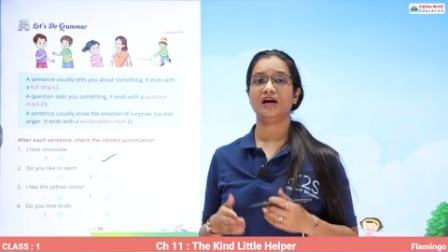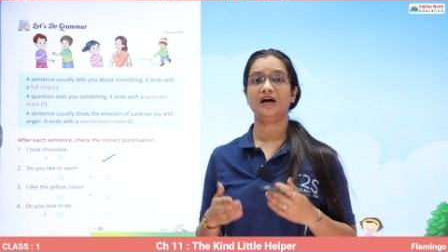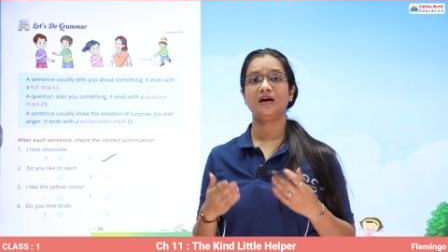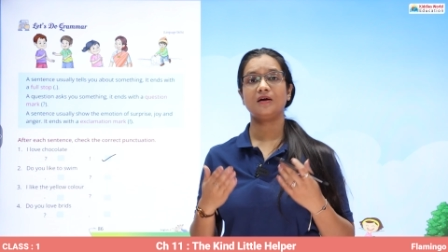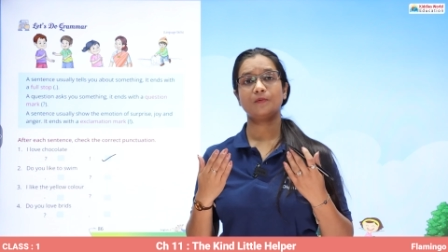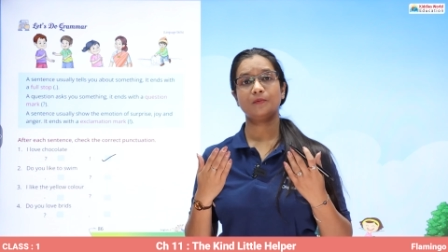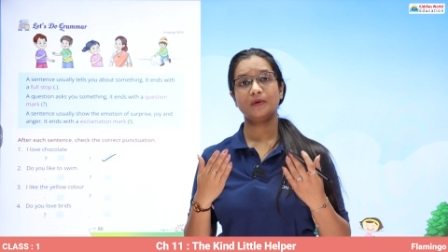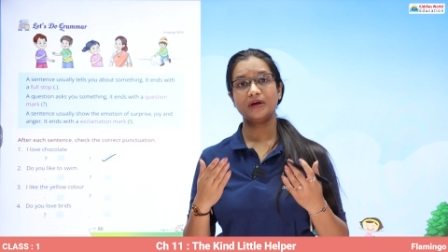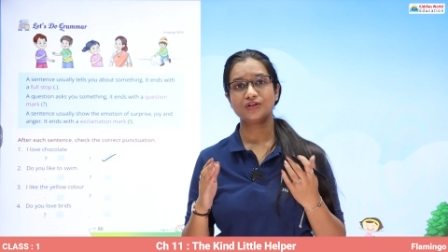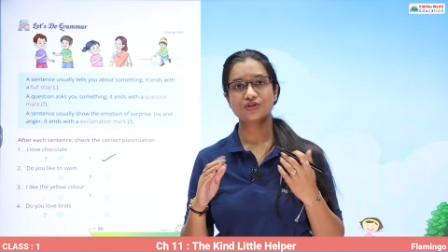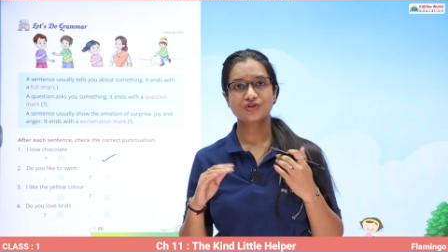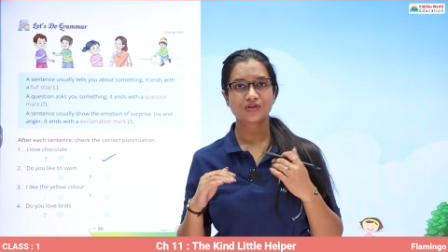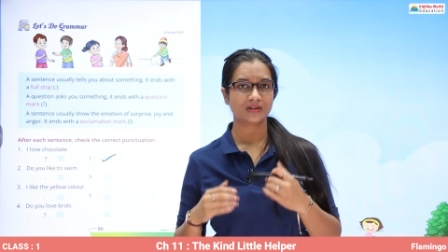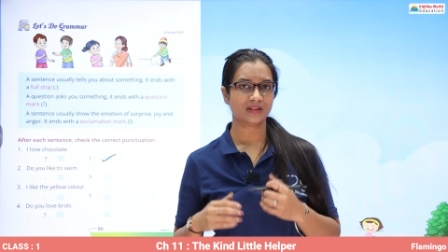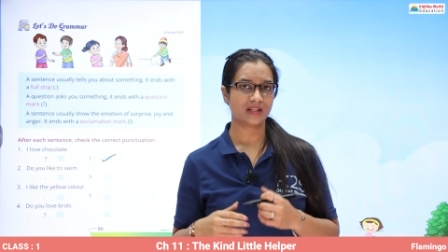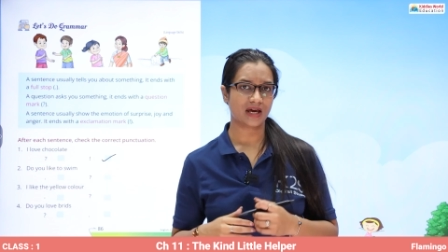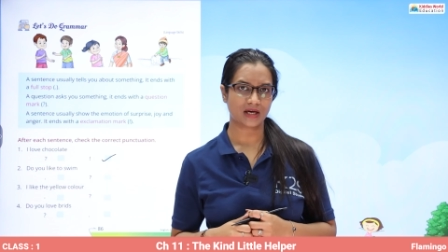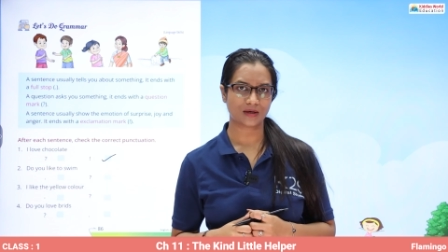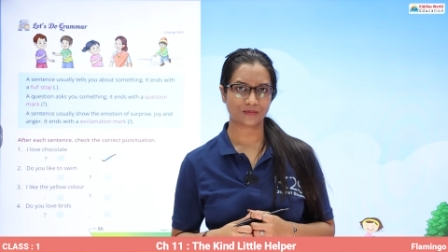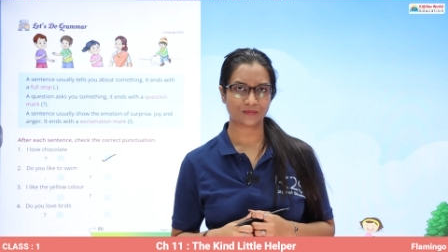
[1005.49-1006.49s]
a
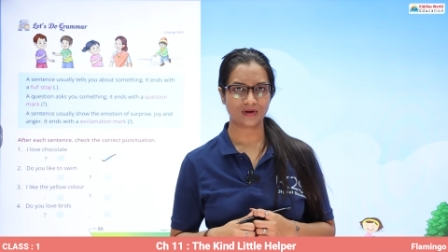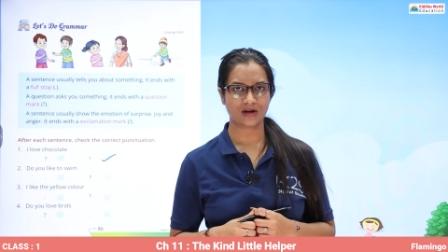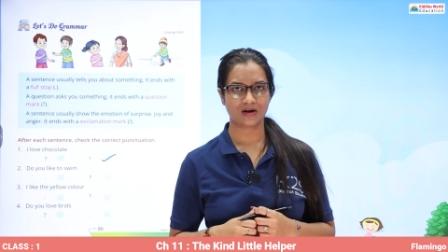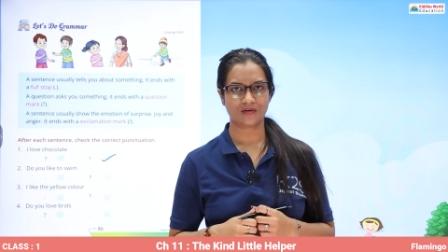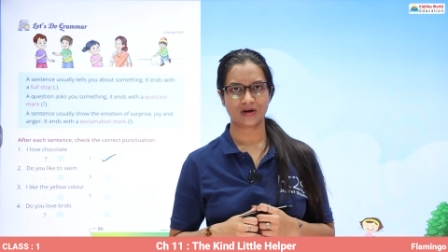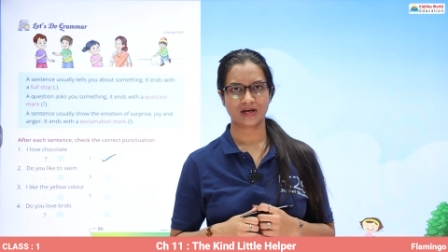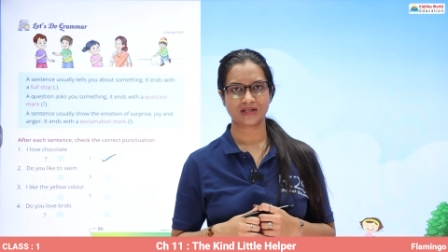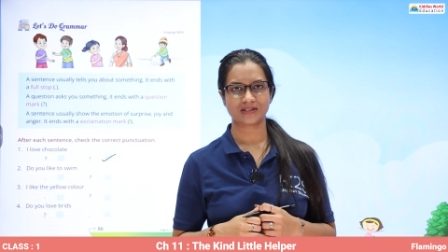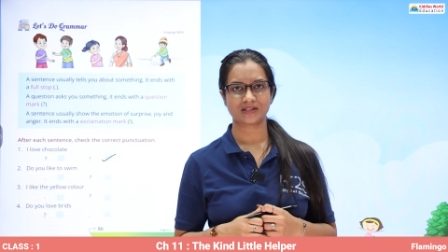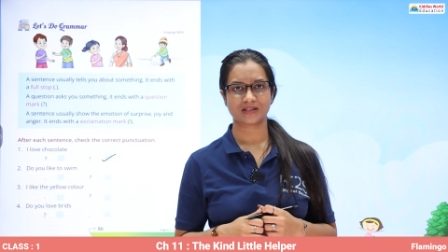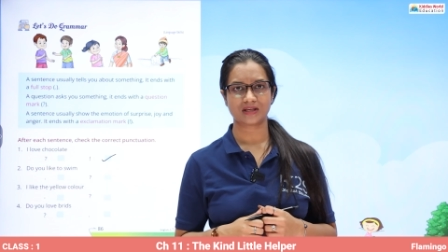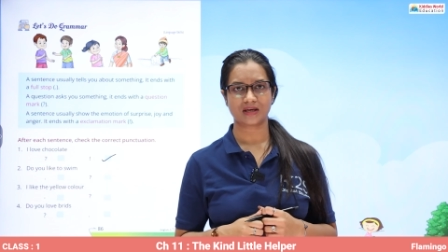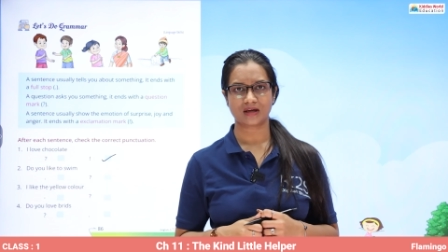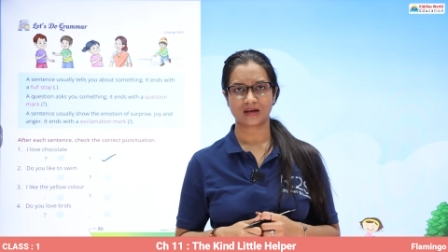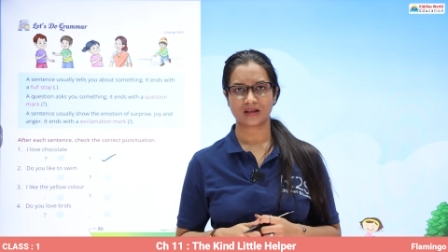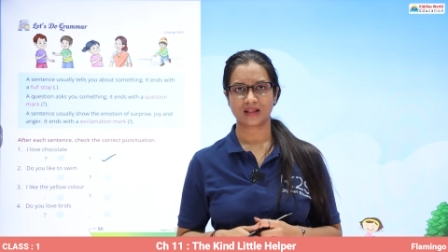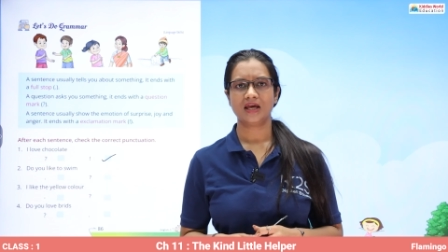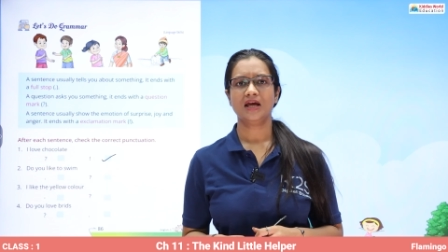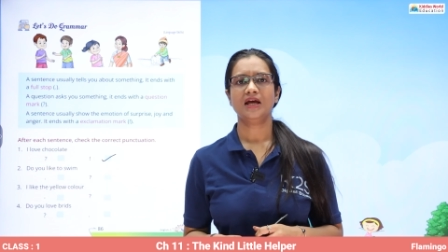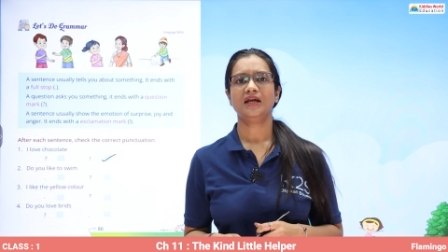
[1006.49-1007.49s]
question that we are
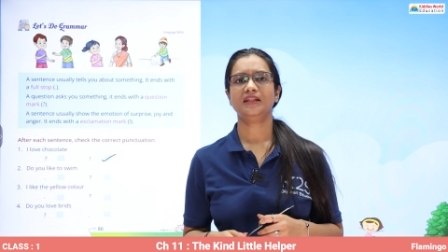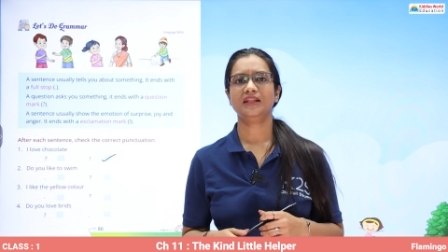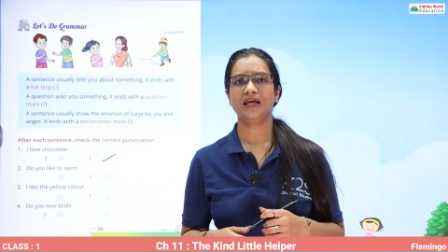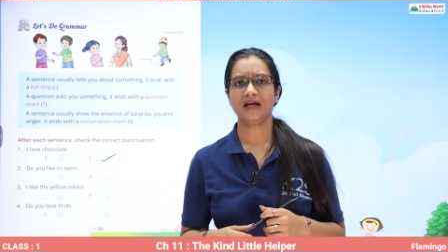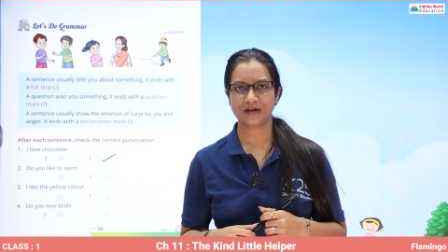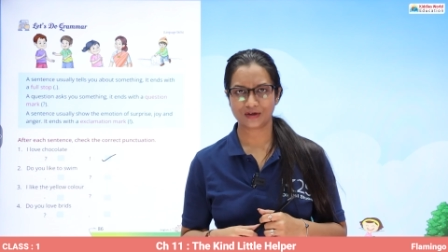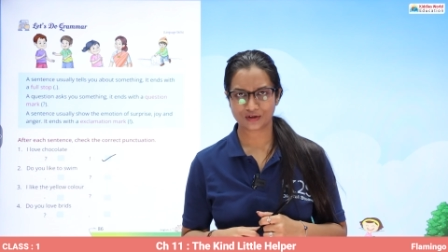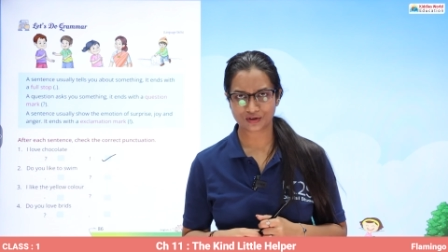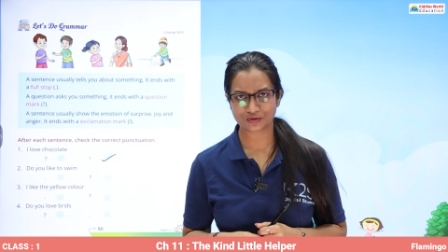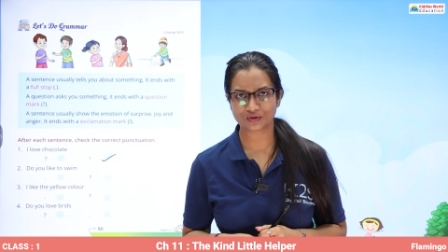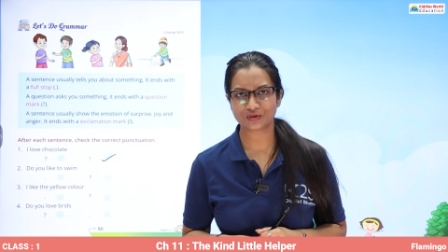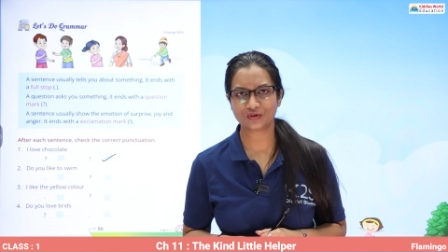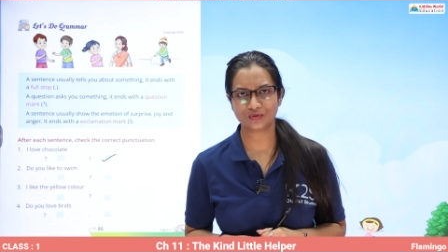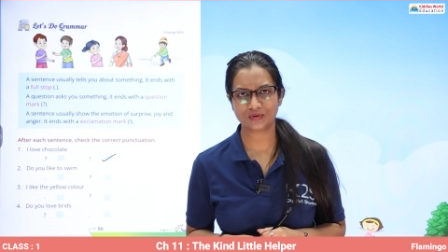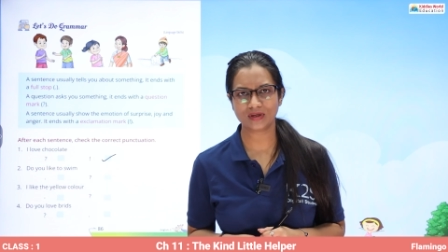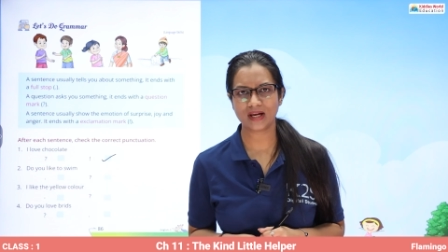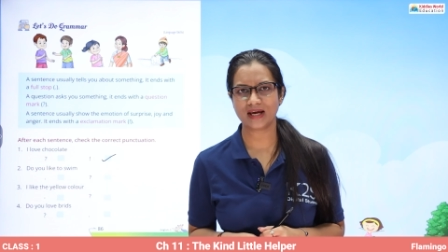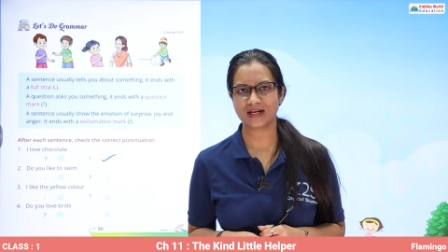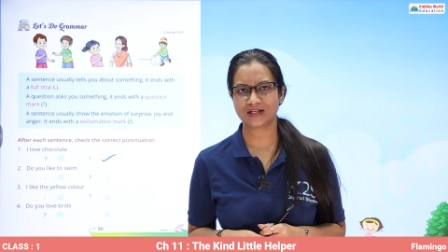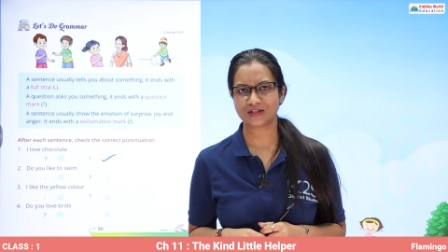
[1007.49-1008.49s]
asking. That do
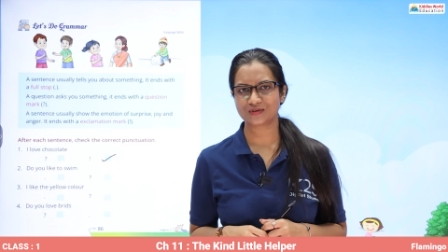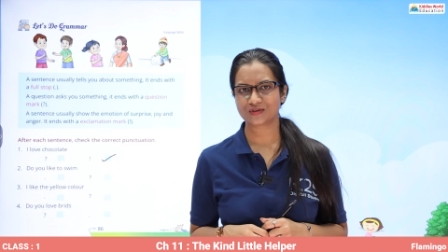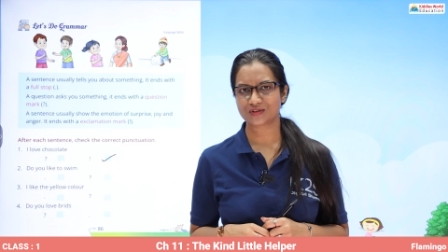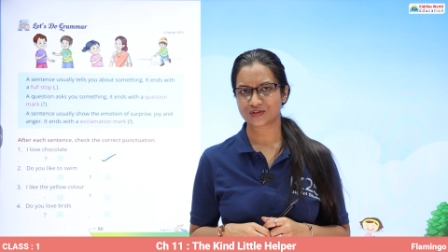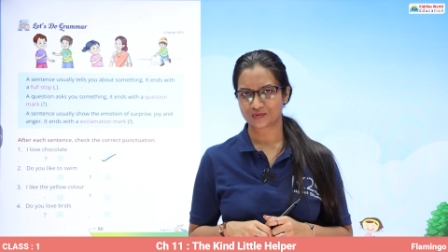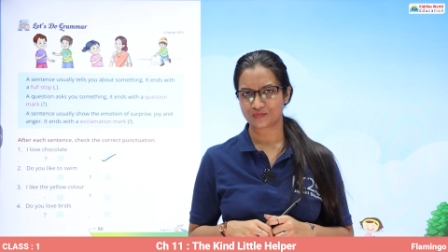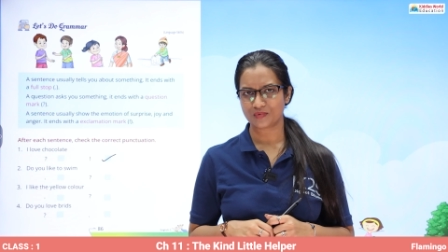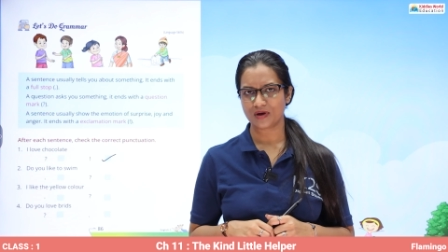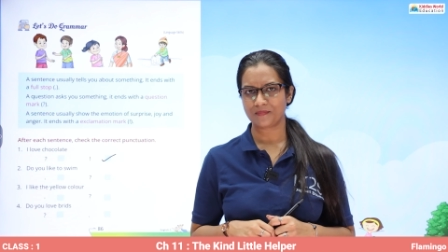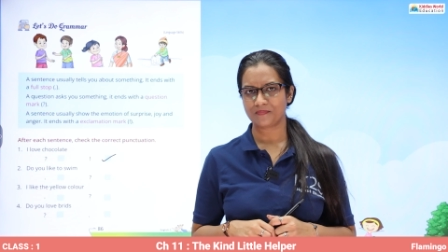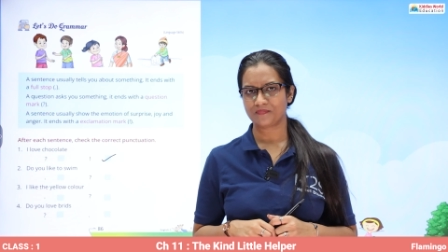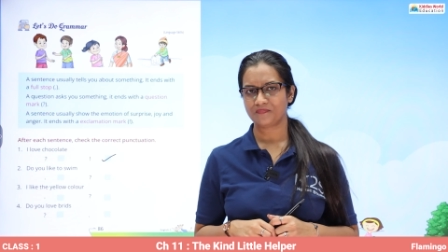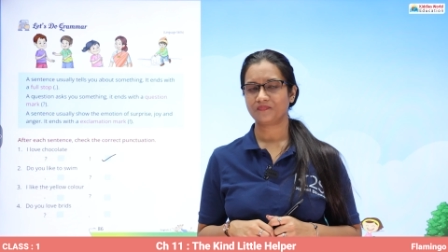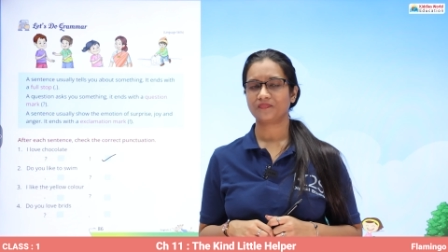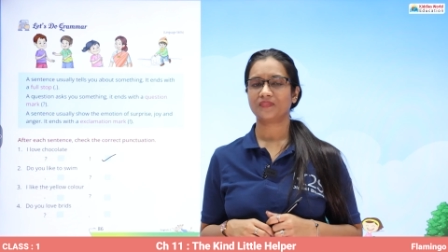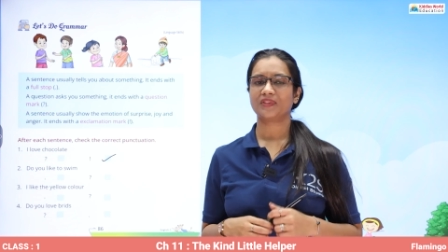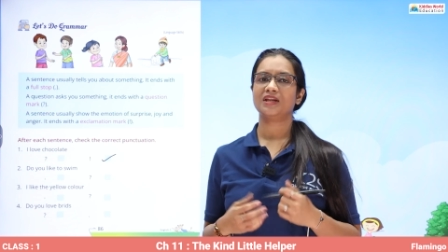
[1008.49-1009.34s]
you like to swim?